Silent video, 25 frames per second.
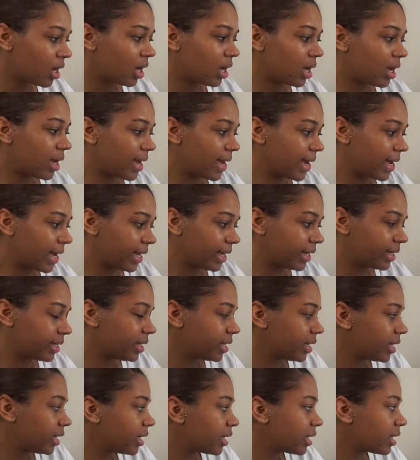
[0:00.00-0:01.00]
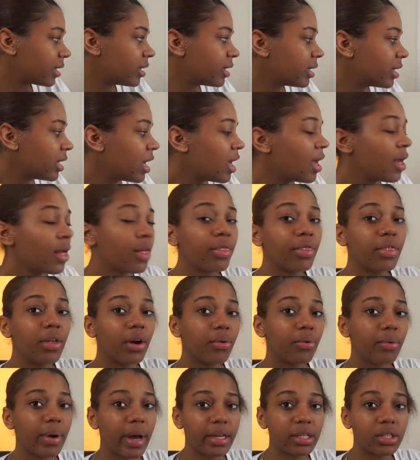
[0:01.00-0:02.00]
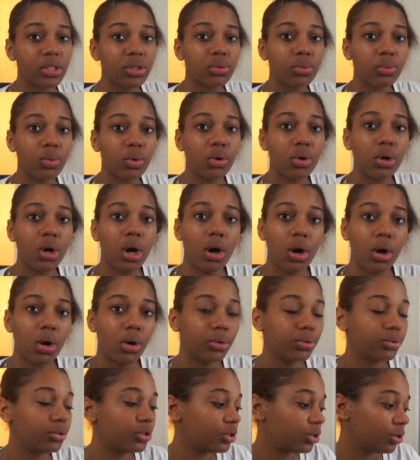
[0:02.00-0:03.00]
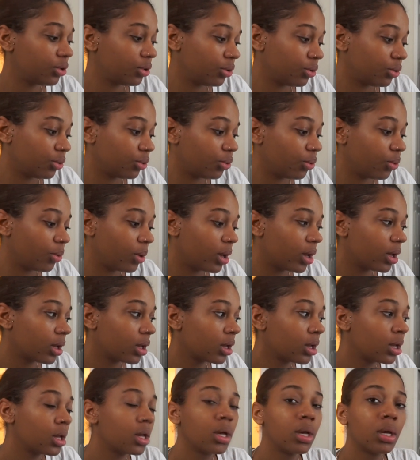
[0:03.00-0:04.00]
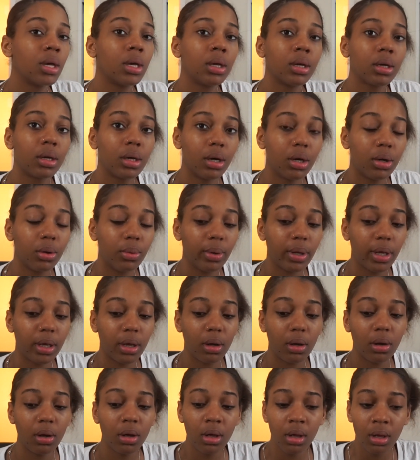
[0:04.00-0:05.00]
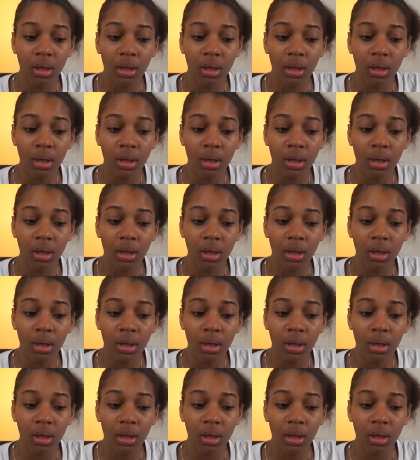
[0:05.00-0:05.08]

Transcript: And the rest will go to Goodwill